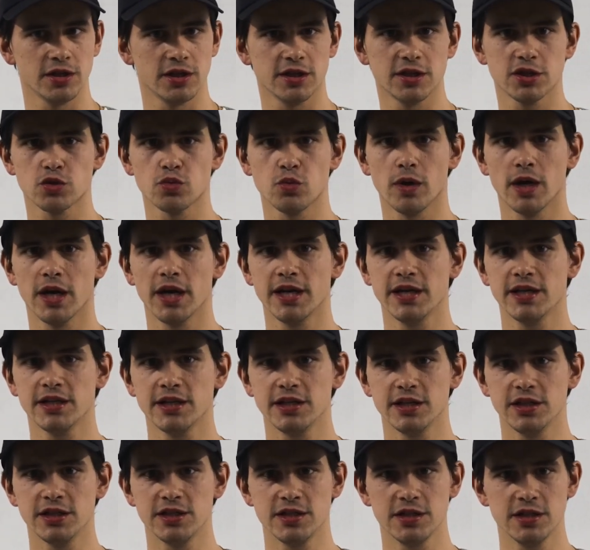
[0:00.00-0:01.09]
That's why
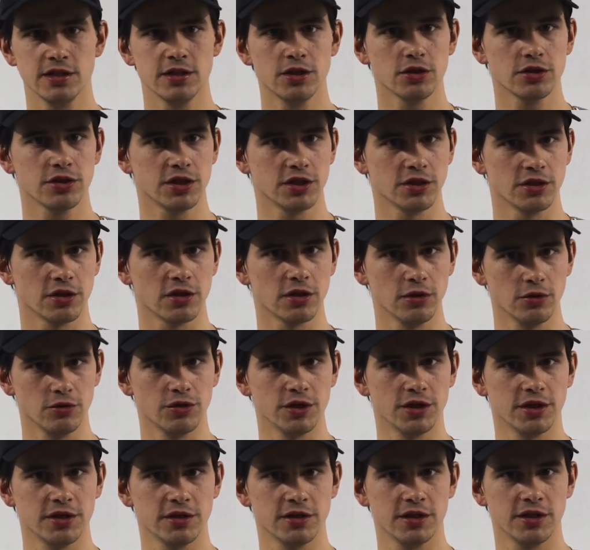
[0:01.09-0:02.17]
he did not include
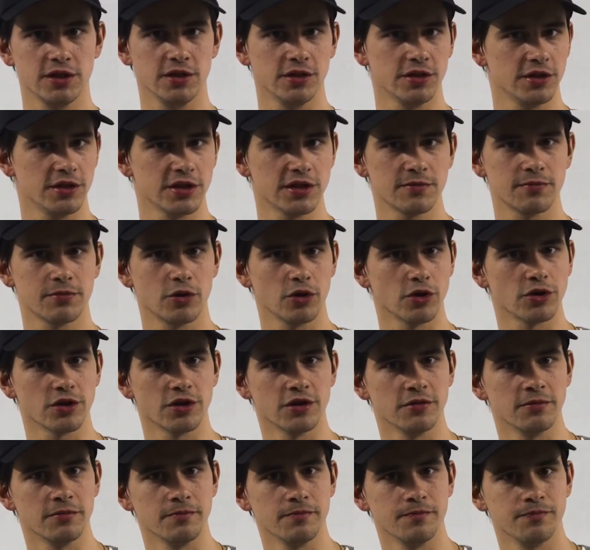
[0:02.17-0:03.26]
it in his
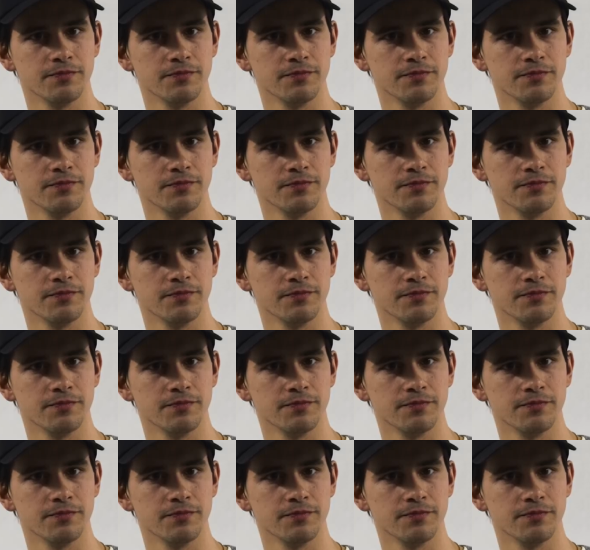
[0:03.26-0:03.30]
program.